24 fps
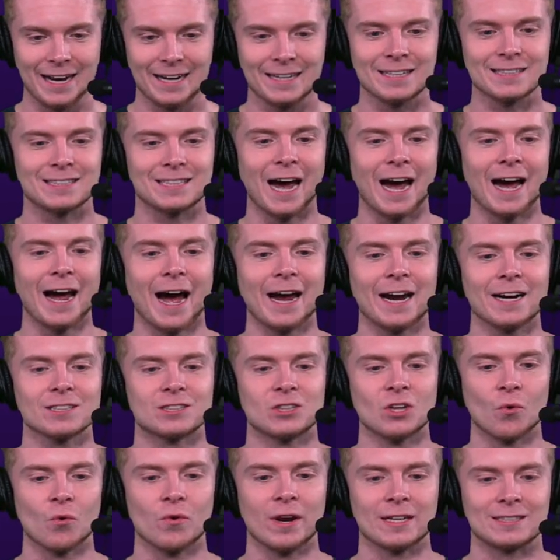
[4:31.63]
I just, I, I just
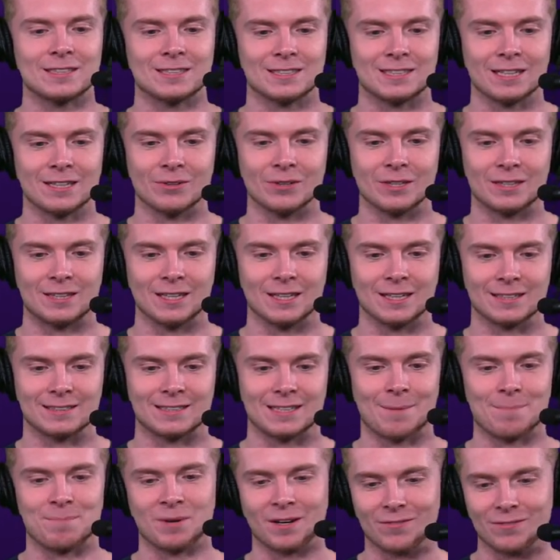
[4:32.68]
don't necessarily think it's
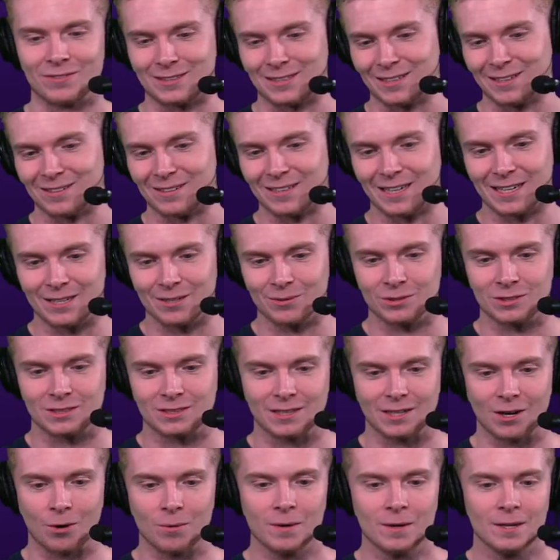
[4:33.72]
that big of a deal that he was,
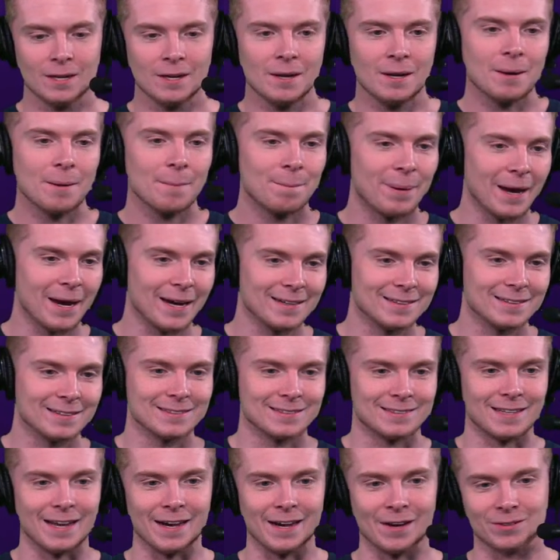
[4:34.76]
you know, painting
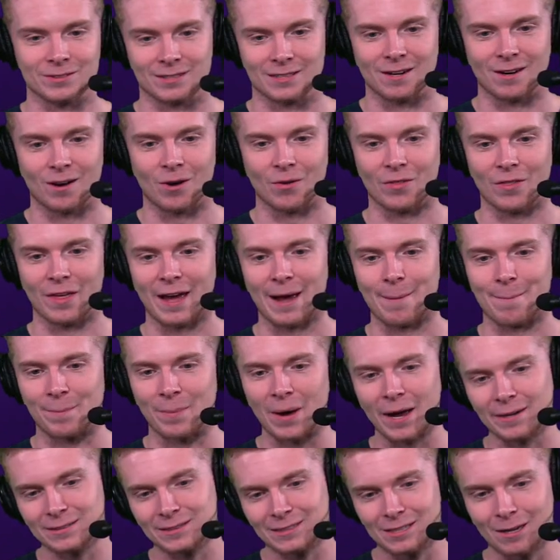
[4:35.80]
his nails and all that.
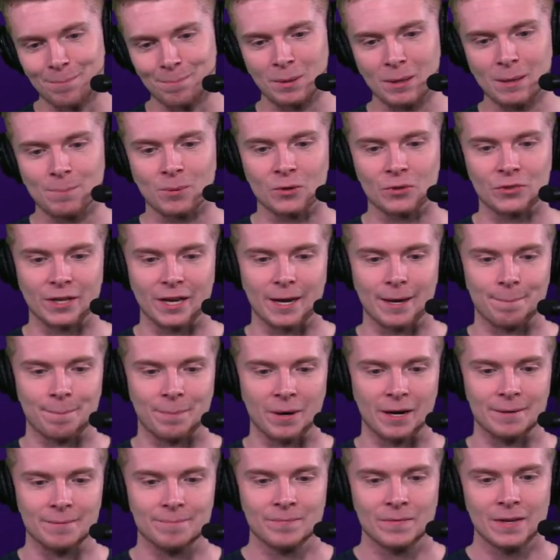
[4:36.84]
But some people did.
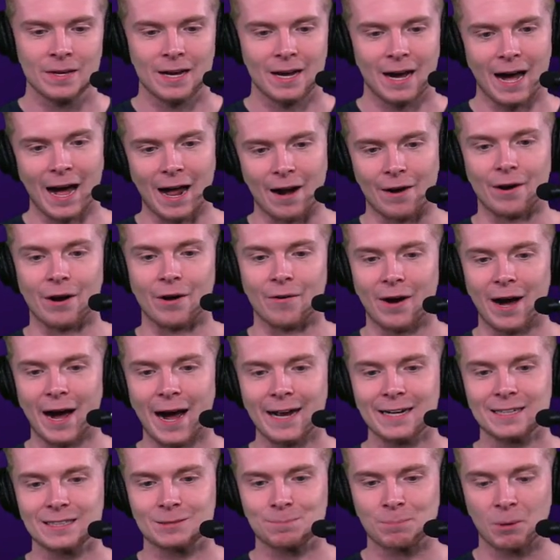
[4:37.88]
But I don't know.
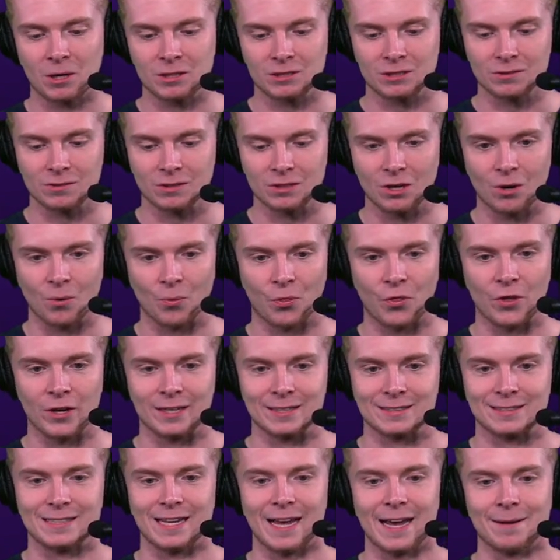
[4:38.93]
I just personally don't think
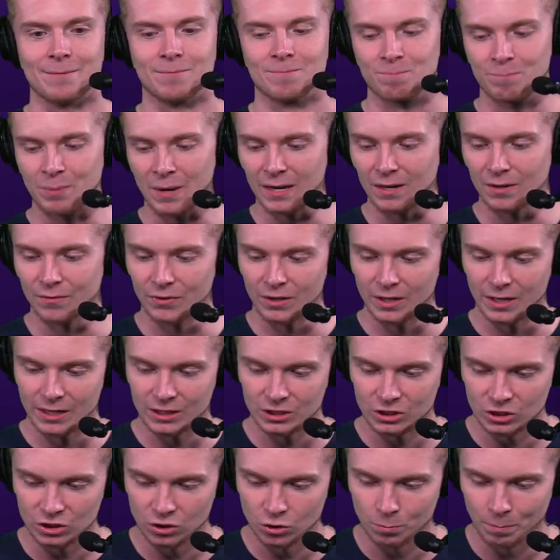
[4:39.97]
it's that big of an
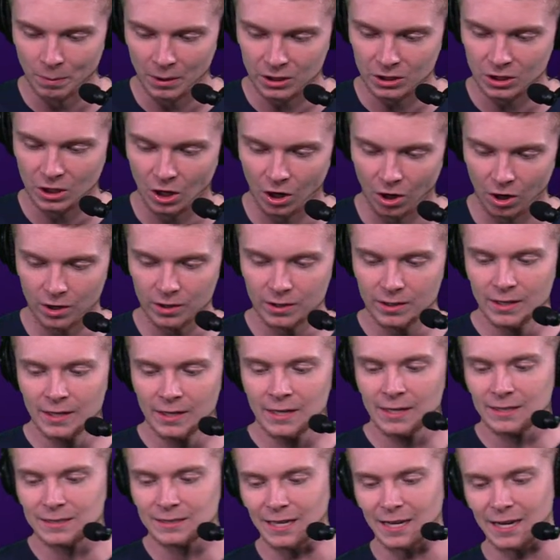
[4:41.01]
issue. But Kurt
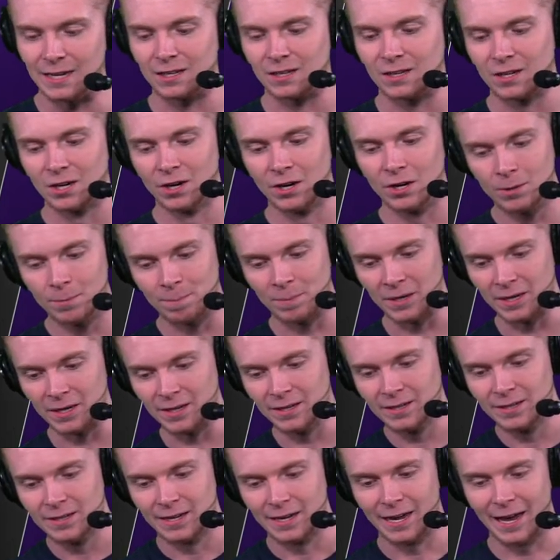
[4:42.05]
saying could
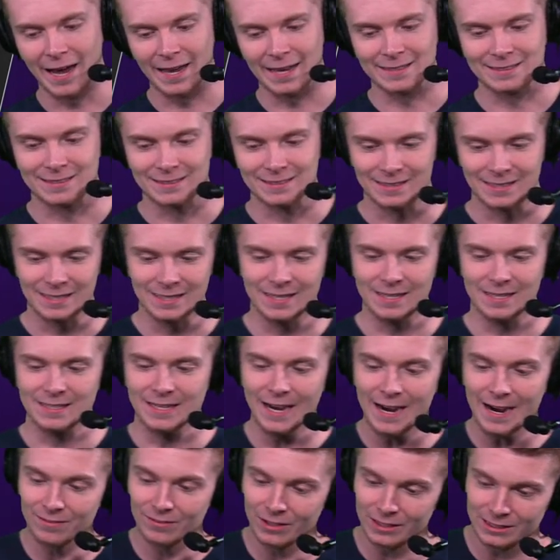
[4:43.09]
be SD.
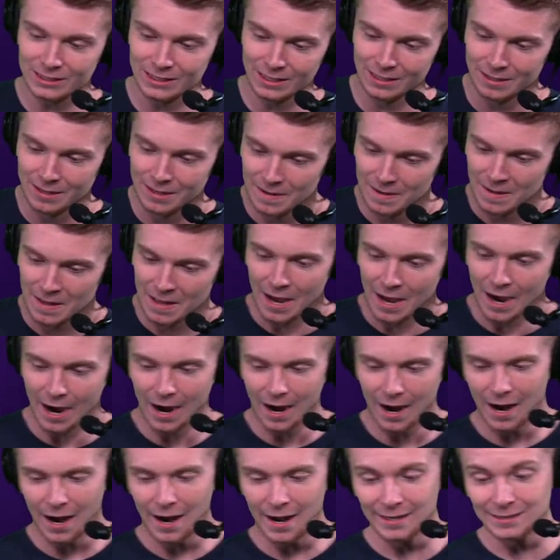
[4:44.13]
Yeah, listen.
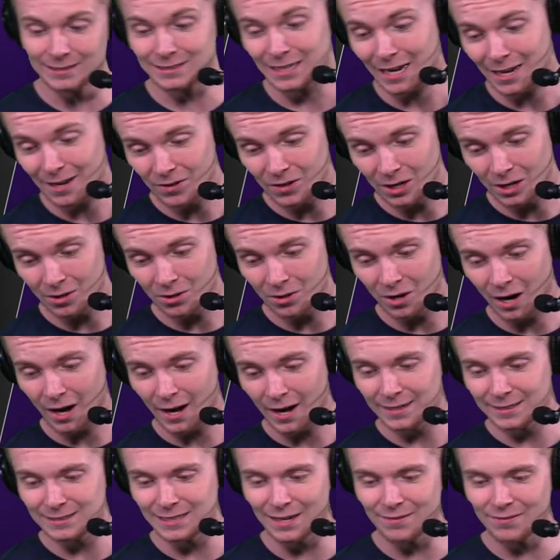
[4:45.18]
Uh, as Davy,
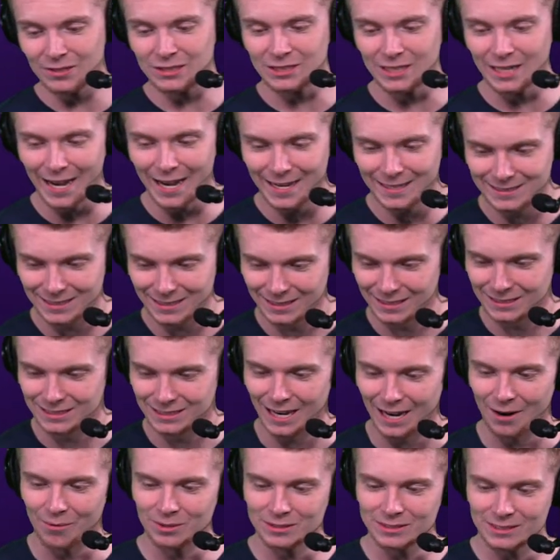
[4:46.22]
uh, Davy Chains in the
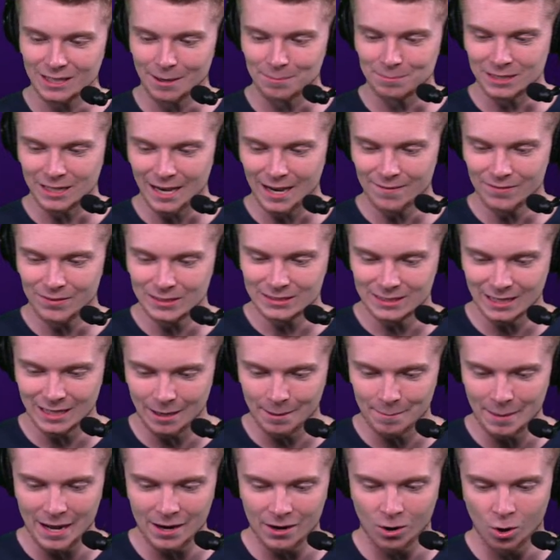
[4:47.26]
chat. What's up, Davy? Saying
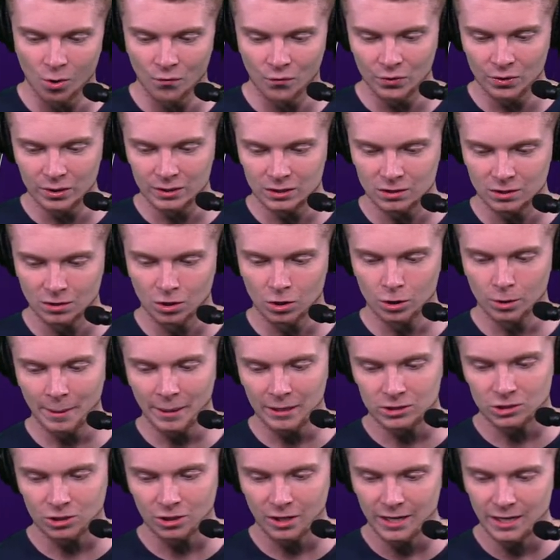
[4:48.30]
I'm not overly thrilled
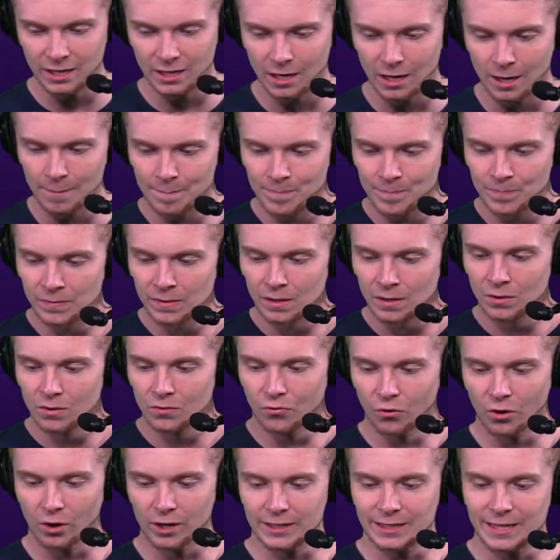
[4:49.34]
about trading up
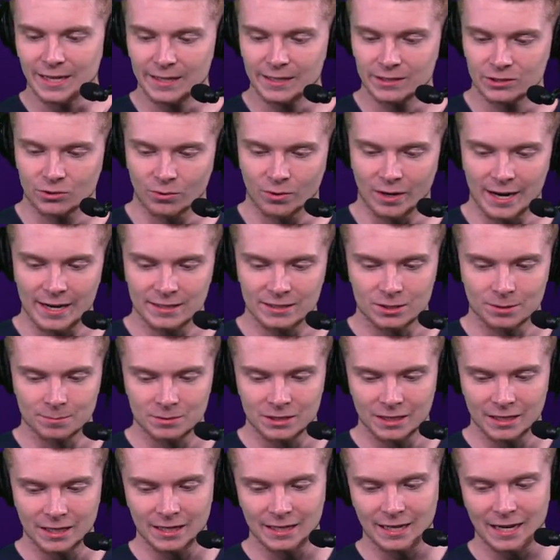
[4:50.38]
for a king's ransom
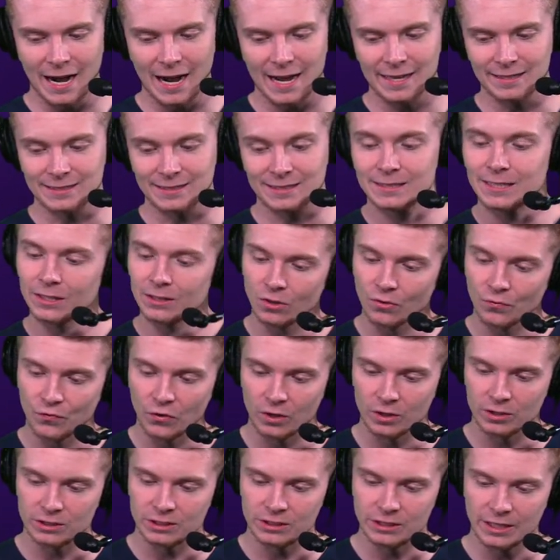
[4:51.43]
to get a guy that sit the
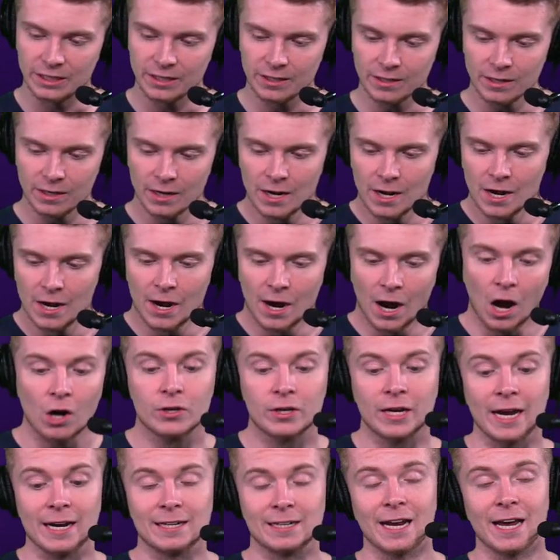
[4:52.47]
first year.
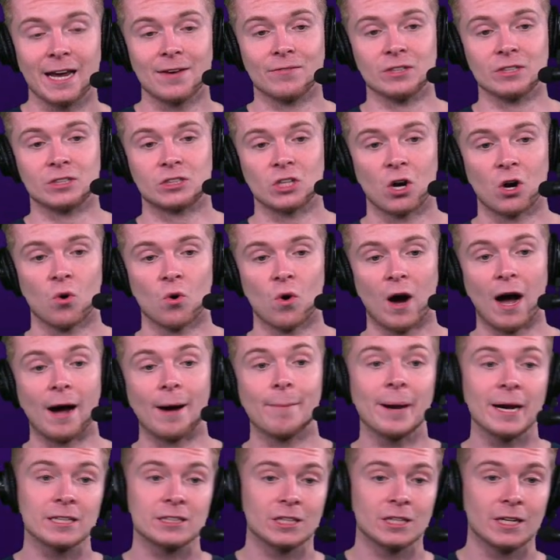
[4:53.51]
Okay, Davey, so
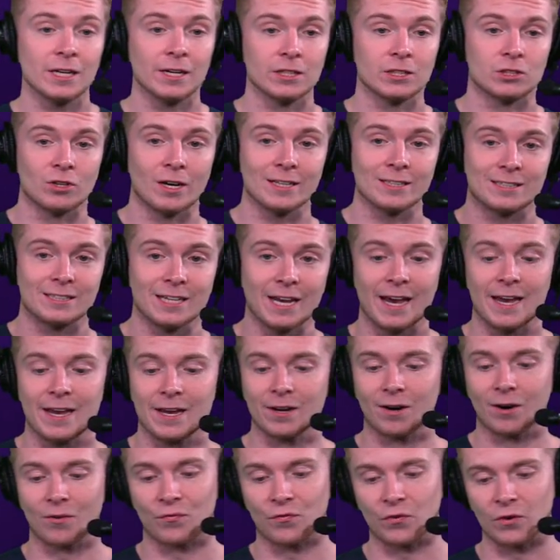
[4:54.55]
I'm actually going to address that
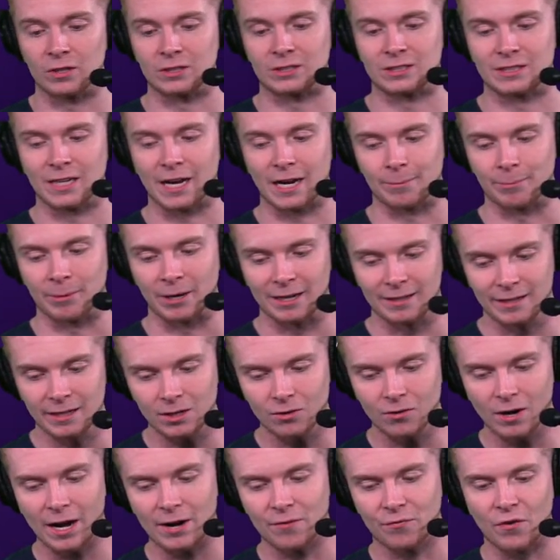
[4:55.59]
in our first segment. I think
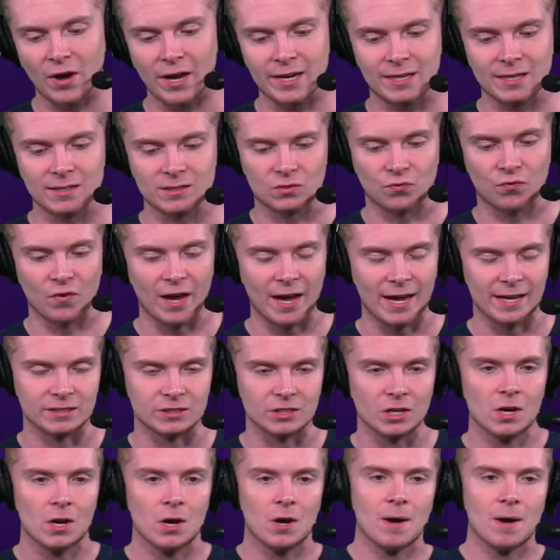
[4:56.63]
a lot of Vikings fans